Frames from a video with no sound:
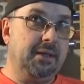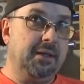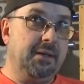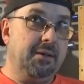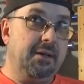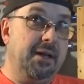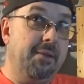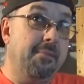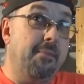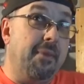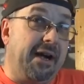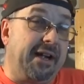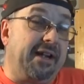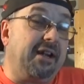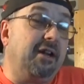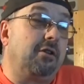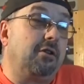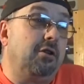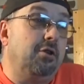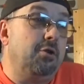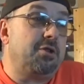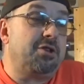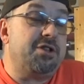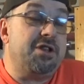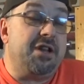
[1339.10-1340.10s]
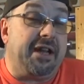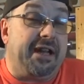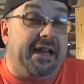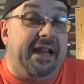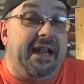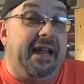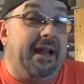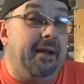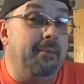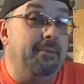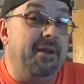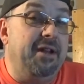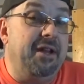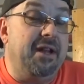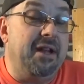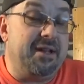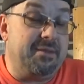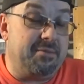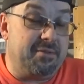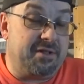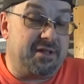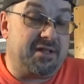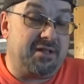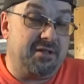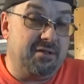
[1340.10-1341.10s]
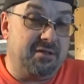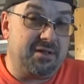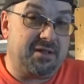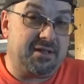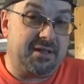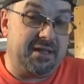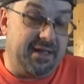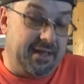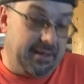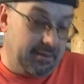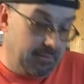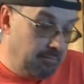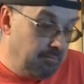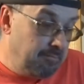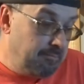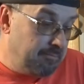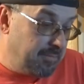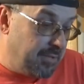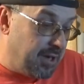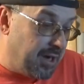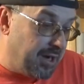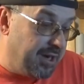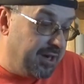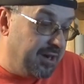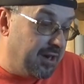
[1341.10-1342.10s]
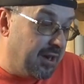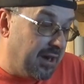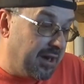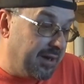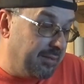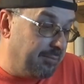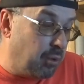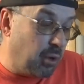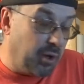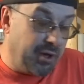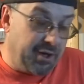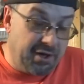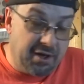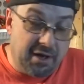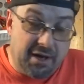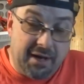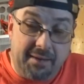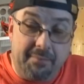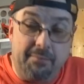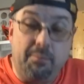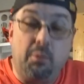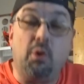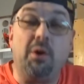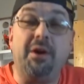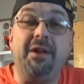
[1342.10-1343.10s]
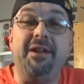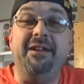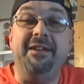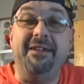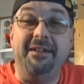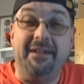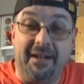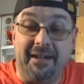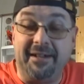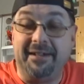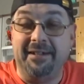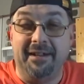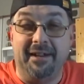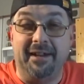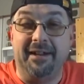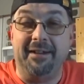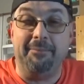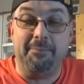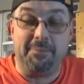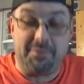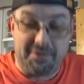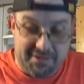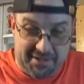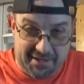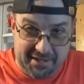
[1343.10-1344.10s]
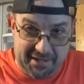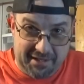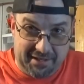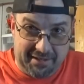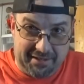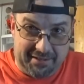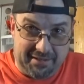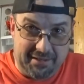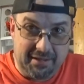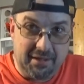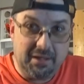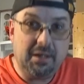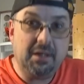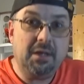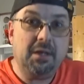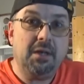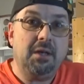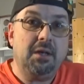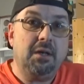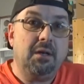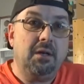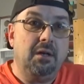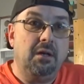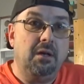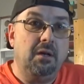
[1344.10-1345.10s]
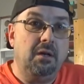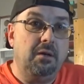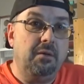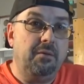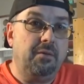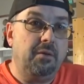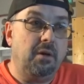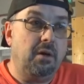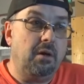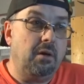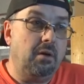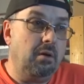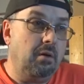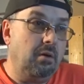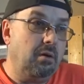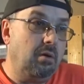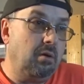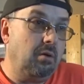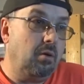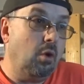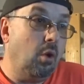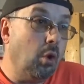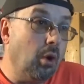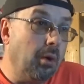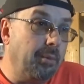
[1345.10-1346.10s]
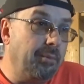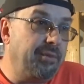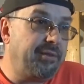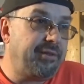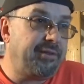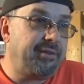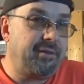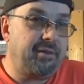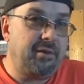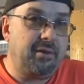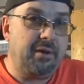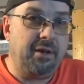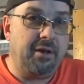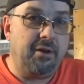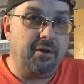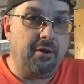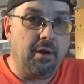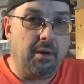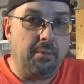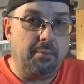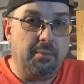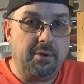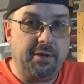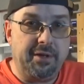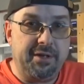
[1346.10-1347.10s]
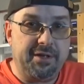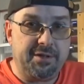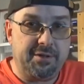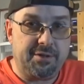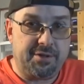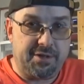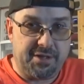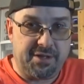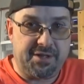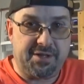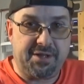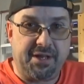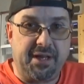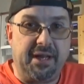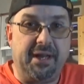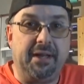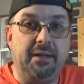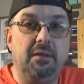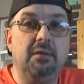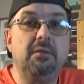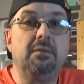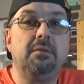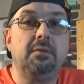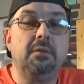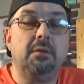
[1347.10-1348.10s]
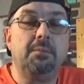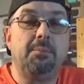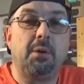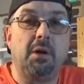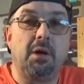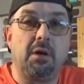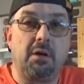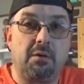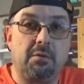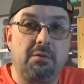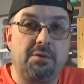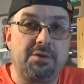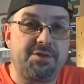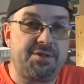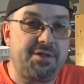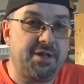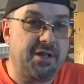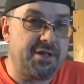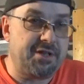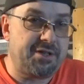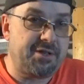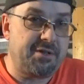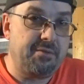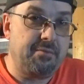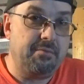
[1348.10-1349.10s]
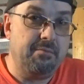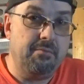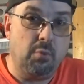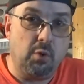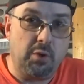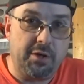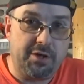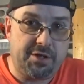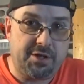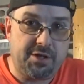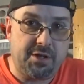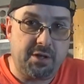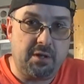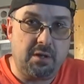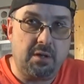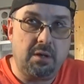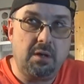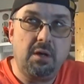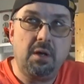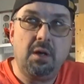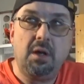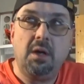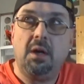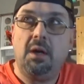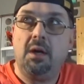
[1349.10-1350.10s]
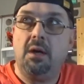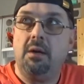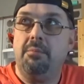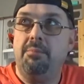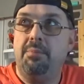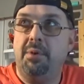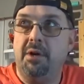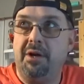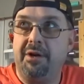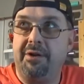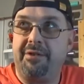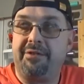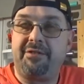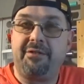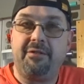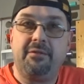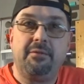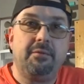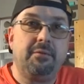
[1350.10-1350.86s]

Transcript: in my conclusion, again, I mean, I would still say 99.999% of all orbs and anomalies are just that. Particles, dust, moisture, bugs,